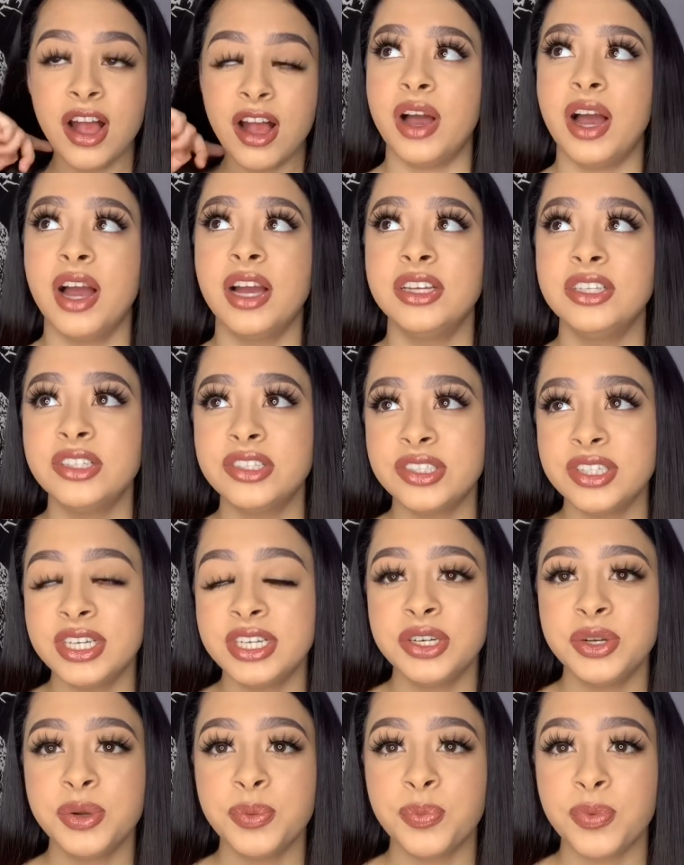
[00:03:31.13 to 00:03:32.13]
I just
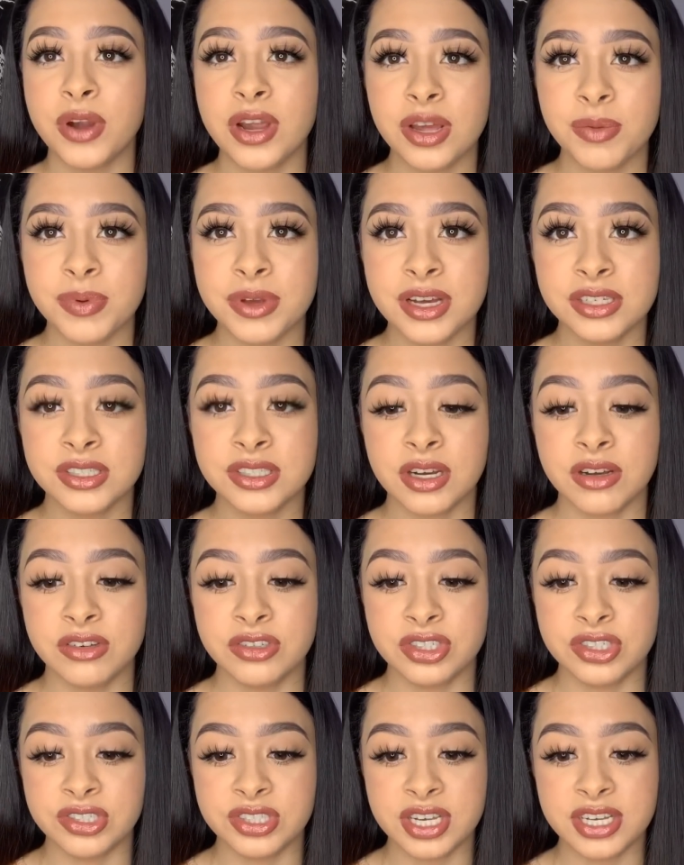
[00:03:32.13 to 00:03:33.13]
needed a break because I was
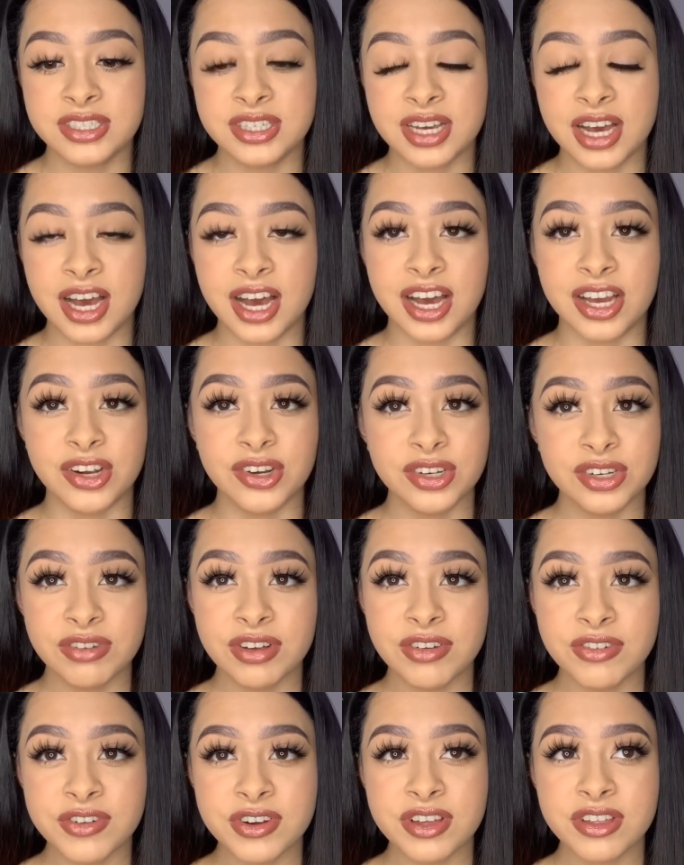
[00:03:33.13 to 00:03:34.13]
just like tired of
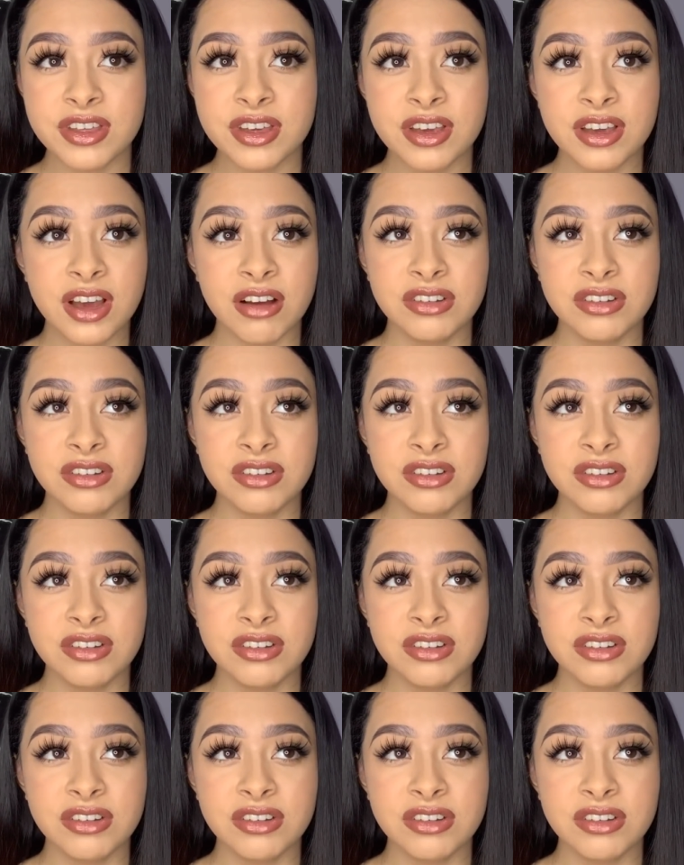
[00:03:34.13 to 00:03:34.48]
everything.